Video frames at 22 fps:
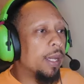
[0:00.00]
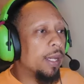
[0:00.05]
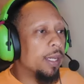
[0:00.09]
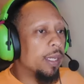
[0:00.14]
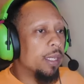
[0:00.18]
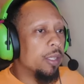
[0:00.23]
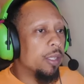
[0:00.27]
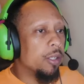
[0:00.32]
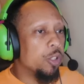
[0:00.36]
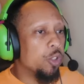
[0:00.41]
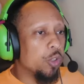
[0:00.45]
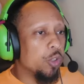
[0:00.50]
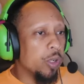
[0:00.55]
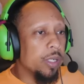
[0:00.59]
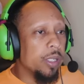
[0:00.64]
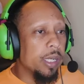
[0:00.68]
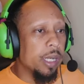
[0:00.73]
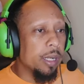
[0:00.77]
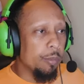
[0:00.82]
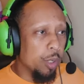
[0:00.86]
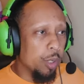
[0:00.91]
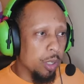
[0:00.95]
in a
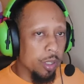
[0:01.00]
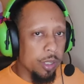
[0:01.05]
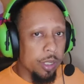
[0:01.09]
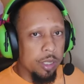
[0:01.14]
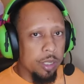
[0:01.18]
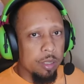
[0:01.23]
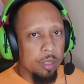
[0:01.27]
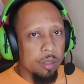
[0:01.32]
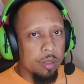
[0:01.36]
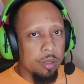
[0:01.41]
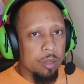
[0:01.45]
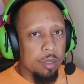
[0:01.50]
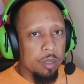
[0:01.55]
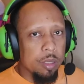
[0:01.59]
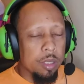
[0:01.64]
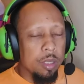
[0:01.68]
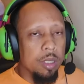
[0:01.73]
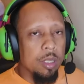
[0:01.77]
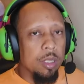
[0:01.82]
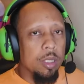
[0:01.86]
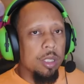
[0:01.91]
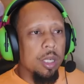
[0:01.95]
trending market,
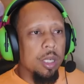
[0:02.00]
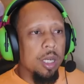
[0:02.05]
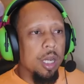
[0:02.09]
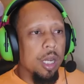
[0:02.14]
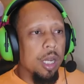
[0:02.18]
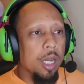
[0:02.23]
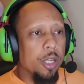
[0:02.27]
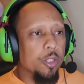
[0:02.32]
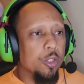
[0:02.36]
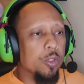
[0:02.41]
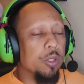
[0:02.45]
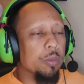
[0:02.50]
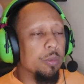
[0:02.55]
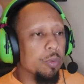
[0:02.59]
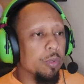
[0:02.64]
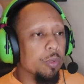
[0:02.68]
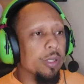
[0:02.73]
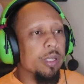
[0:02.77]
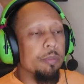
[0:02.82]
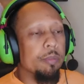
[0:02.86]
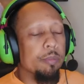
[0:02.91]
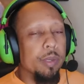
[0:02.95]
you can
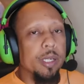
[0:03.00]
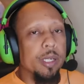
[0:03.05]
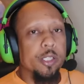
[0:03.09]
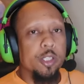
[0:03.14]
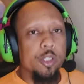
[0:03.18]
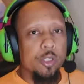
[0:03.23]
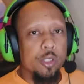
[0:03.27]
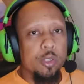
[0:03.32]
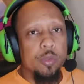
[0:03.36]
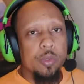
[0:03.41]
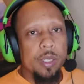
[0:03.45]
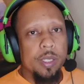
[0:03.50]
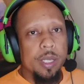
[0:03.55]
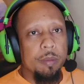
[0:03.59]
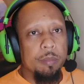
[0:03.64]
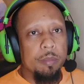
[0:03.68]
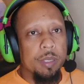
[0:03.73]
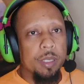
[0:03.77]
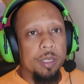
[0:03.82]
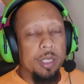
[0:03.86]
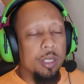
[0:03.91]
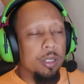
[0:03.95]
pretty much do that
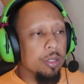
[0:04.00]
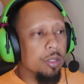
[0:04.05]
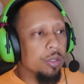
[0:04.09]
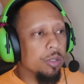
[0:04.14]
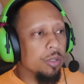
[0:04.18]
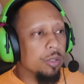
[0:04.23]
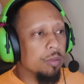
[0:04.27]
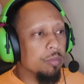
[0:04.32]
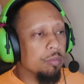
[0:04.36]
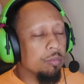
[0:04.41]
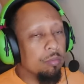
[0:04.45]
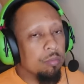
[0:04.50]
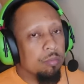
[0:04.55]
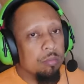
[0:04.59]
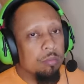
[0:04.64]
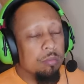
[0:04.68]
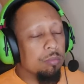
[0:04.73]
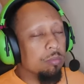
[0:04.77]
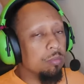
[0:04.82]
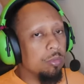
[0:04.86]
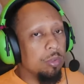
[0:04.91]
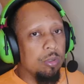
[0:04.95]
because
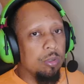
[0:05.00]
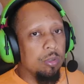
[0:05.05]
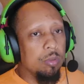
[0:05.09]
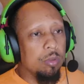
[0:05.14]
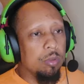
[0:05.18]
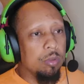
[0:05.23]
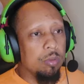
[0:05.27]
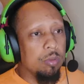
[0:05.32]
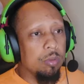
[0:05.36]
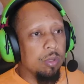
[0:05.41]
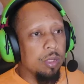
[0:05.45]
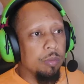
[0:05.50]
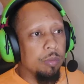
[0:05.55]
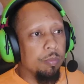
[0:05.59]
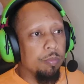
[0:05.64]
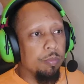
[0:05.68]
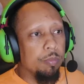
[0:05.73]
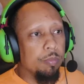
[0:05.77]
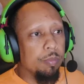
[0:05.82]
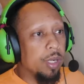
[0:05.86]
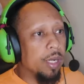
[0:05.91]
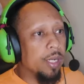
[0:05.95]
the
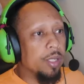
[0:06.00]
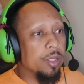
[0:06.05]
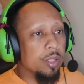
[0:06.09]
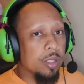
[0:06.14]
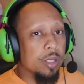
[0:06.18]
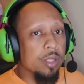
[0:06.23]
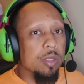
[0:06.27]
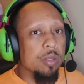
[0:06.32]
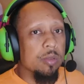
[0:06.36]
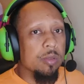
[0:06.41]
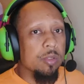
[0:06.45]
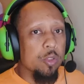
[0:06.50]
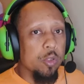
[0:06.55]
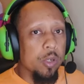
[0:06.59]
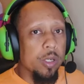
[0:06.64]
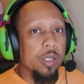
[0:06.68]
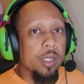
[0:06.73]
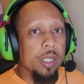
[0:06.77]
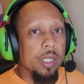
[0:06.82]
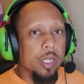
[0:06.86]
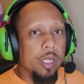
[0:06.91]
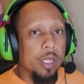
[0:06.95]
price is
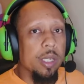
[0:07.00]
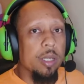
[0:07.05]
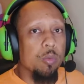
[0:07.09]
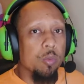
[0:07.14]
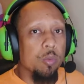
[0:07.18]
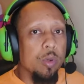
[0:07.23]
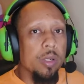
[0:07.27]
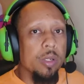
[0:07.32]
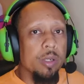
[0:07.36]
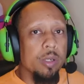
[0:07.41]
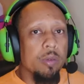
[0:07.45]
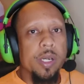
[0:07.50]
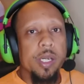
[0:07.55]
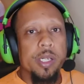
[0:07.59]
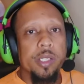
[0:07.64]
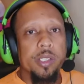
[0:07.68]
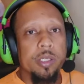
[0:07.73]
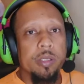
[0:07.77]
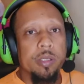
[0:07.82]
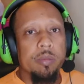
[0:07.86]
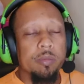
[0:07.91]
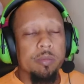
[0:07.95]
trending in one
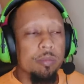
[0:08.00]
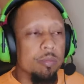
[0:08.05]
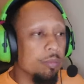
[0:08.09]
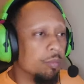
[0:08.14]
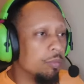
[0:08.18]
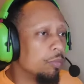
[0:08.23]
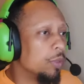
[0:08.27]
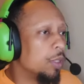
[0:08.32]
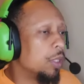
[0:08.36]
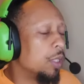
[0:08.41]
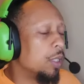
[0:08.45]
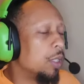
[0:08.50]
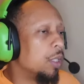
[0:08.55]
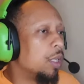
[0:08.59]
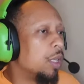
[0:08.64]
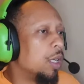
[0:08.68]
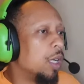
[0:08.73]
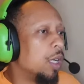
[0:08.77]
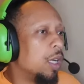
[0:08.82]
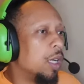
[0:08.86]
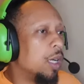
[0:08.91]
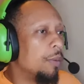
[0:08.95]
direction.
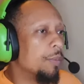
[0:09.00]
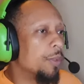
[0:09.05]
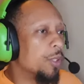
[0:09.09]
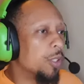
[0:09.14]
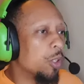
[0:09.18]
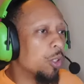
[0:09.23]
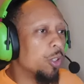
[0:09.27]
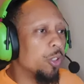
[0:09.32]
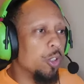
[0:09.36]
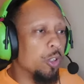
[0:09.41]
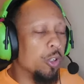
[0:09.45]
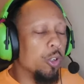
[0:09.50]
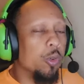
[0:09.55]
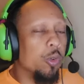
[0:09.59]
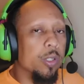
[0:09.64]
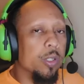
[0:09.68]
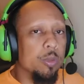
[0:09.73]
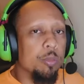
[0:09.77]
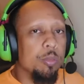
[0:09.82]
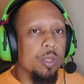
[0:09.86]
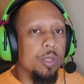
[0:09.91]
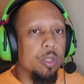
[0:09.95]
So you're going
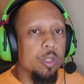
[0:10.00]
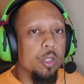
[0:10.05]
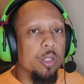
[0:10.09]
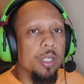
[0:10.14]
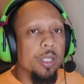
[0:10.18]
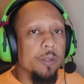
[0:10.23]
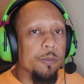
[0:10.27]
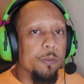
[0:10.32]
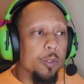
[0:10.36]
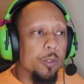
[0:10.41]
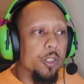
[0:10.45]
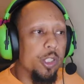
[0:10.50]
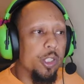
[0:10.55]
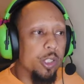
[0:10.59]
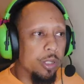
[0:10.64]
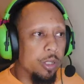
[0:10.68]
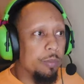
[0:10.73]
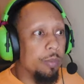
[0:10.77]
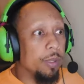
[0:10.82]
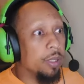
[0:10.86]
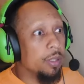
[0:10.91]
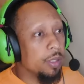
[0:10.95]
to be looking for just
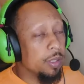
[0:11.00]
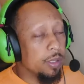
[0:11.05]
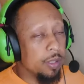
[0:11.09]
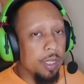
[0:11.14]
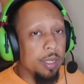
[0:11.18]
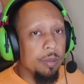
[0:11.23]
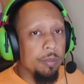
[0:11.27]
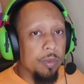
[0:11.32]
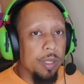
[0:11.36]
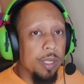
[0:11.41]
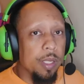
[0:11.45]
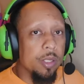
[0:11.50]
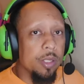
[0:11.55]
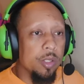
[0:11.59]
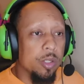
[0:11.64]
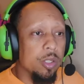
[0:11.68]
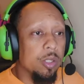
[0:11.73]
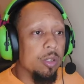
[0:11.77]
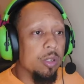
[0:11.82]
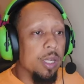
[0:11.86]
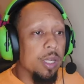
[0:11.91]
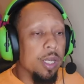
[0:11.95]
about the same thing. So
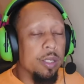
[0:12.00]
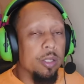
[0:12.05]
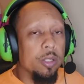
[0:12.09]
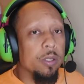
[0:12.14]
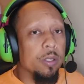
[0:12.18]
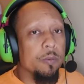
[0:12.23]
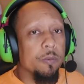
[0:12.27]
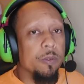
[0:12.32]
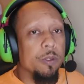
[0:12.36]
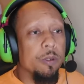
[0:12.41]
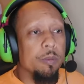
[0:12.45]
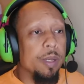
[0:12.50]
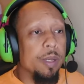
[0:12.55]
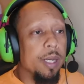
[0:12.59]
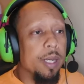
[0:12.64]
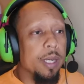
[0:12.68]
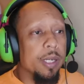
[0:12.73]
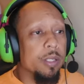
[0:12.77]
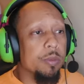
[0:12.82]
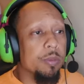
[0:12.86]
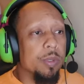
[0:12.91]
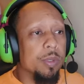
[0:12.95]
you're not looking for a
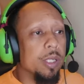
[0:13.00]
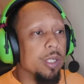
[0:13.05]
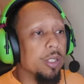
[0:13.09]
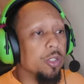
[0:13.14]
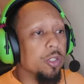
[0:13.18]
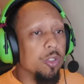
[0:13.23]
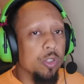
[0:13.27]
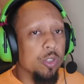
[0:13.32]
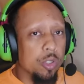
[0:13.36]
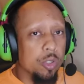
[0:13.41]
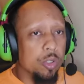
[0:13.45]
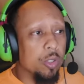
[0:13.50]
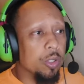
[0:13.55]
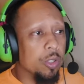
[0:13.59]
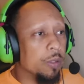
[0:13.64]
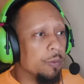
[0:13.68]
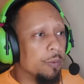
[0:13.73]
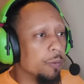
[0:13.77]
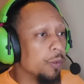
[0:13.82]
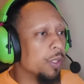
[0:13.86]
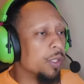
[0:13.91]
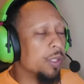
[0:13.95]
bias, because you're just looking
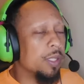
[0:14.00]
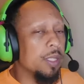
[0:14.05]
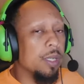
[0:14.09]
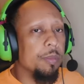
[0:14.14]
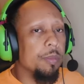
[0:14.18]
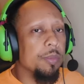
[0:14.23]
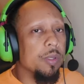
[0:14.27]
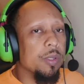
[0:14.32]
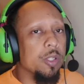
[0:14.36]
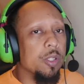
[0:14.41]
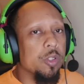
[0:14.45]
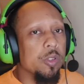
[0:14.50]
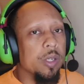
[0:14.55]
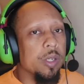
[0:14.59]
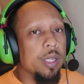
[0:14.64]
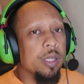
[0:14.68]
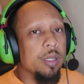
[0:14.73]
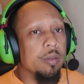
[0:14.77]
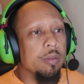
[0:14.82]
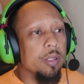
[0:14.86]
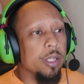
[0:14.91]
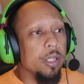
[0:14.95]
for the steps of the
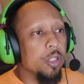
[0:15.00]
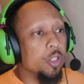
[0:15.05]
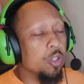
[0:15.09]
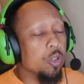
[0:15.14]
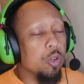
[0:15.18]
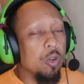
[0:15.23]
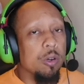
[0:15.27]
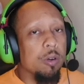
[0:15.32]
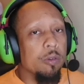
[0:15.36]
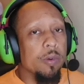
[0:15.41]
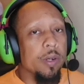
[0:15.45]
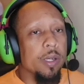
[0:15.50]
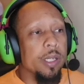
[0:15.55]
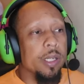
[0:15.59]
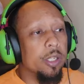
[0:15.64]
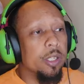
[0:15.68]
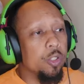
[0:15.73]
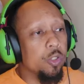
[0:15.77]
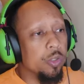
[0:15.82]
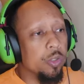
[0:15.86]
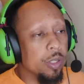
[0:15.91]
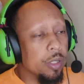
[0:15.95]
trade, because you're already in a
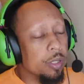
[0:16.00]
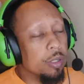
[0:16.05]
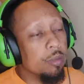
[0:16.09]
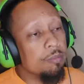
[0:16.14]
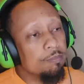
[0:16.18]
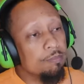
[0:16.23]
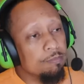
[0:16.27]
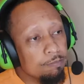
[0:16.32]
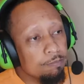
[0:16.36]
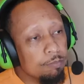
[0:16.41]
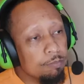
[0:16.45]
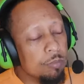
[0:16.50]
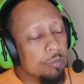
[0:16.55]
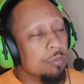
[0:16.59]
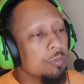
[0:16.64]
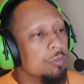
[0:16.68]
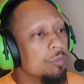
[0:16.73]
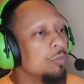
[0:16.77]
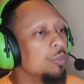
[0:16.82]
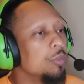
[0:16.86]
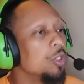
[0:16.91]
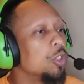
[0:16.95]
trend.
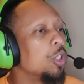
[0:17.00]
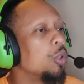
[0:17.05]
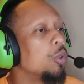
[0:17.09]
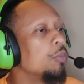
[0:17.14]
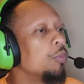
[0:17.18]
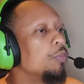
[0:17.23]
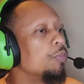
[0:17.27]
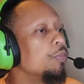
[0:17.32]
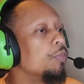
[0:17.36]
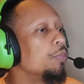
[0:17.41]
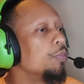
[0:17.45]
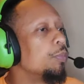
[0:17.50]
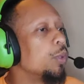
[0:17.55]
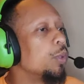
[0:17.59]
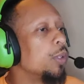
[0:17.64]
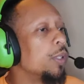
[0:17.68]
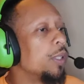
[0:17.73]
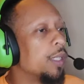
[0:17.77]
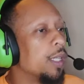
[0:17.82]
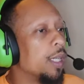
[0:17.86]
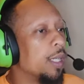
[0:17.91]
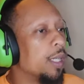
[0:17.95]
So
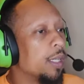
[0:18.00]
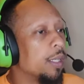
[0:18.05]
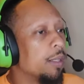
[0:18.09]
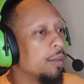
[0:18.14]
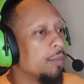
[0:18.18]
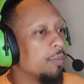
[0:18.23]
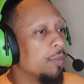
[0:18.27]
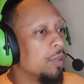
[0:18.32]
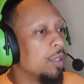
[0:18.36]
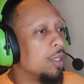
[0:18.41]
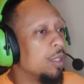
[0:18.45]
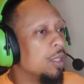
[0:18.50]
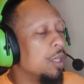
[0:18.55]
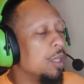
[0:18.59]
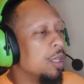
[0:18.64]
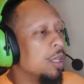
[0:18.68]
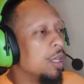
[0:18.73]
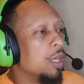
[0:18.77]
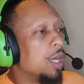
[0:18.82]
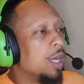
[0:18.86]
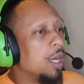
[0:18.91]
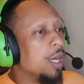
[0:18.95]
point taken.
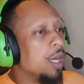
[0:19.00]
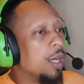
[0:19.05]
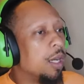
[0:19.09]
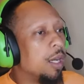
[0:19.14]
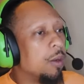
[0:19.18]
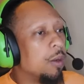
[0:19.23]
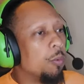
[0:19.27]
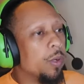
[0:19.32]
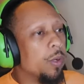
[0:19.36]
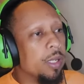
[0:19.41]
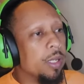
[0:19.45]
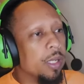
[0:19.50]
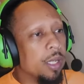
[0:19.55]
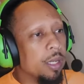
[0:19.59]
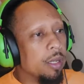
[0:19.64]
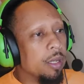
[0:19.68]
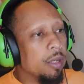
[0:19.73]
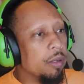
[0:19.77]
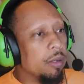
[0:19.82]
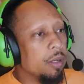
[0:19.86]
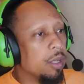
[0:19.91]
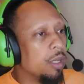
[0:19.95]
I went
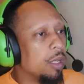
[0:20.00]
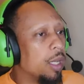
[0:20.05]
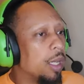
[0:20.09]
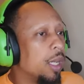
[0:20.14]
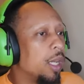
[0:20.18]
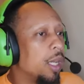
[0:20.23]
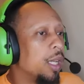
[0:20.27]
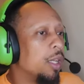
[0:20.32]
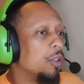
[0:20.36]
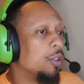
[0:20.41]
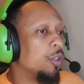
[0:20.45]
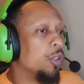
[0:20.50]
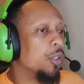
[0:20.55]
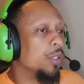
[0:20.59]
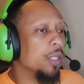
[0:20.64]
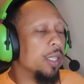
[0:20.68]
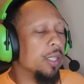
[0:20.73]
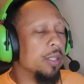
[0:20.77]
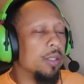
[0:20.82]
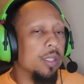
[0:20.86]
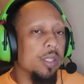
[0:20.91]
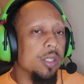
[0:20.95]
in and looked
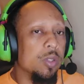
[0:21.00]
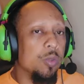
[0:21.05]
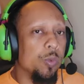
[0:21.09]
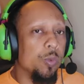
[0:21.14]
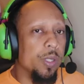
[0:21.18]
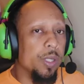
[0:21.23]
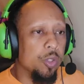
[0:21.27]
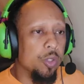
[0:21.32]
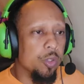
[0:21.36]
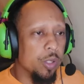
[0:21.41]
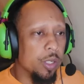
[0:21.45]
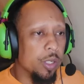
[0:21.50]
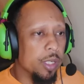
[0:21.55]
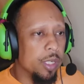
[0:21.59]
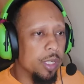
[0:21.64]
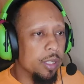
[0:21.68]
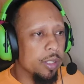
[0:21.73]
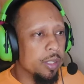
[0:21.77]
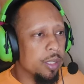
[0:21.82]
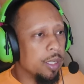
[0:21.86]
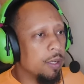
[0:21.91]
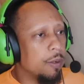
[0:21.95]
at this week's
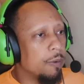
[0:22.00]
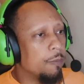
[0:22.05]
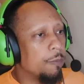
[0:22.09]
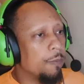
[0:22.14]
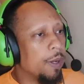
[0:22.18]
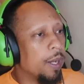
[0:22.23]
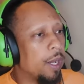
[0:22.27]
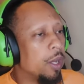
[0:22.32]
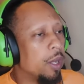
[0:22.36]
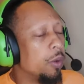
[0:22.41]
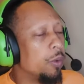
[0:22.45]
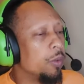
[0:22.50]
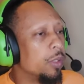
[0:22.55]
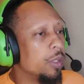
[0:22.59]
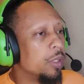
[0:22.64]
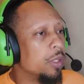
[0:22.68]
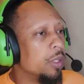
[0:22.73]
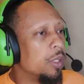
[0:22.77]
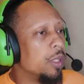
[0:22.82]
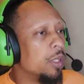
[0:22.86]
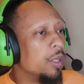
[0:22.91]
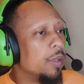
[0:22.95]
trades and found
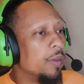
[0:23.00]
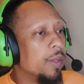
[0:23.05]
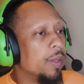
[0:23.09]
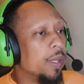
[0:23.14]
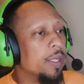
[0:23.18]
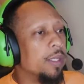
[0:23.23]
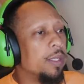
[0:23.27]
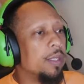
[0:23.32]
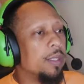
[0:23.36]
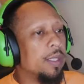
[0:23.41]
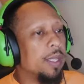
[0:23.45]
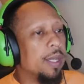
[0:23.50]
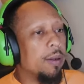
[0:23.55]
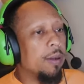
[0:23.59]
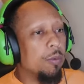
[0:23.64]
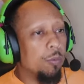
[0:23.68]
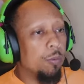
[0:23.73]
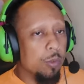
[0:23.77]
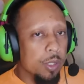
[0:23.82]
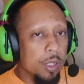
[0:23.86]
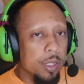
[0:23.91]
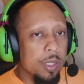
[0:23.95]
that that
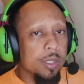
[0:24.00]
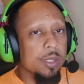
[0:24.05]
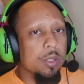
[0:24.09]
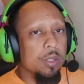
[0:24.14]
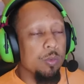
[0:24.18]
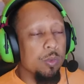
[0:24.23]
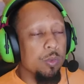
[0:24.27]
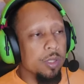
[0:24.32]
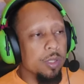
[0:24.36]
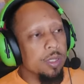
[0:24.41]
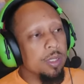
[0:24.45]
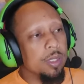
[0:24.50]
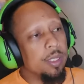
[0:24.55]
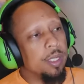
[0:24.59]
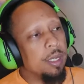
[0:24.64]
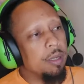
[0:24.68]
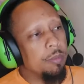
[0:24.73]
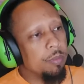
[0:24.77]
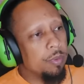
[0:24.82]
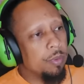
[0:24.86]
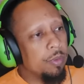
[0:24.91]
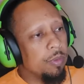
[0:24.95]
was the one
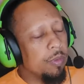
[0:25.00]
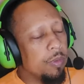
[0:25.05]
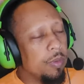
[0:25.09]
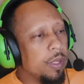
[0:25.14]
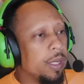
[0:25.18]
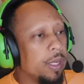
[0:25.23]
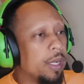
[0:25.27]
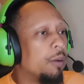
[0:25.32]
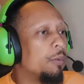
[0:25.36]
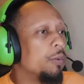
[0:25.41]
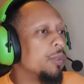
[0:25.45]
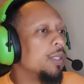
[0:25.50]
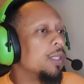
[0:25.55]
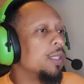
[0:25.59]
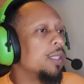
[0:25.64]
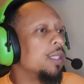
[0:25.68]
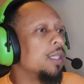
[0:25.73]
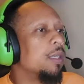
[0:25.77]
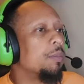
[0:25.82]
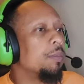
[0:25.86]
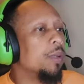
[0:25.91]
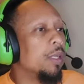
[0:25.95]
step that I was
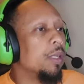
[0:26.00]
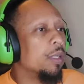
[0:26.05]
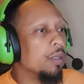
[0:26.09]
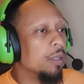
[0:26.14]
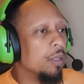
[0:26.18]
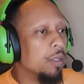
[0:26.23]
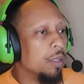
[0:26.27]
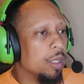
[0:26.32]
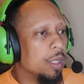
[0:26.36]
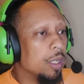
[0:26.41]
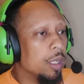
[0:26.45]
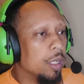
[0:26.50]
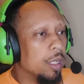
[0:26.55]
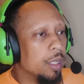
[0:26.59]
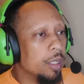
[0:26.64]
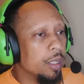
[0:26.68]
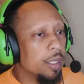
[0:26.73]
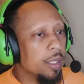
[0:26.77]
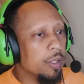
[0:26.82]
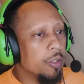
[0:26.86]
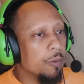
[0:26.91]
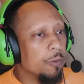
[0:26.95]
skipping,
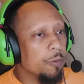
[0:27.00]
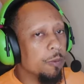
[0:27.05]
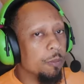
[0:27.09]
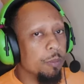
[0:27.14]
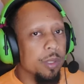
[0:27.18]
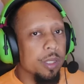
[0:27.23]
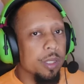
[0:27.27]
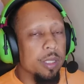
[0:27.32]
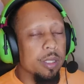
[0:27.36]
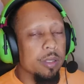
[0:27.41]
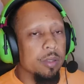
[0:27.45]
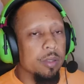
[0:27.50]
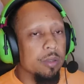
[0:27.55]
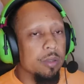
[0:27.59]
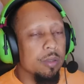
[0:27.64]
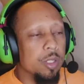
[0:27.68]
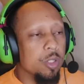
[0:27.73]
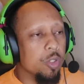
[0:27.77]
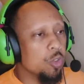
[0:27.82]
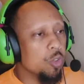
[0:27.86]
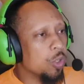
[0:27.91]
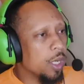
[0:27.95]
either from being
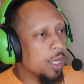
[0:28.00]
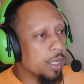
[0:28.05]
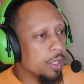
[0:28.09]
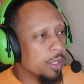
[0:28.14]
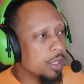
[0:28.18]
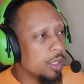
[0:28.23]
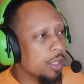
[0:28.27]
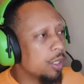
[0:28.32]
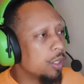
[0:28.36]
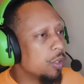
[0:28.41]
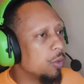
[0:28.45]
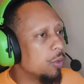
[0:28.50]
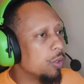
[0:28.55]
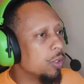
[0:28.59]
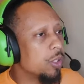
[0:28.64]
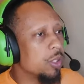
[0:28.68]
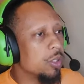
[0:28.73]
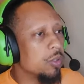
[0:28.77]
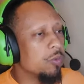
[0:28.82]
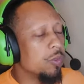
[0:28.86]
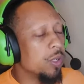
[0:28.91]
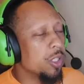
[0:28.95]
distracted or
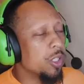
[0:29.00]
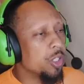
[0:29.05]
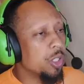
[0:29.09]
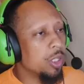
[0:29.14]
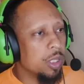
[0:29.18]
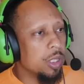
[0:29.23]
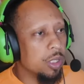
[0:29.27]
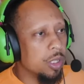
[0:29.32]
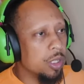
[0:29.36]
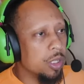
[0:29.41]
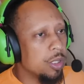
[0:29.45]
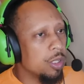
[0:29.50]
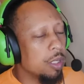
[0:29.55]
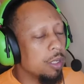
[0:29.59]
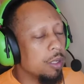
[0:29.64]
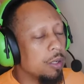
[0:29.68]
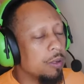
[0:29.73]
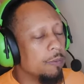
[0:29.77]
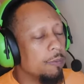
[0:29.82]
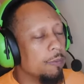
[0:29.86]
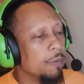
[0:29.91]
just rushing into stuff,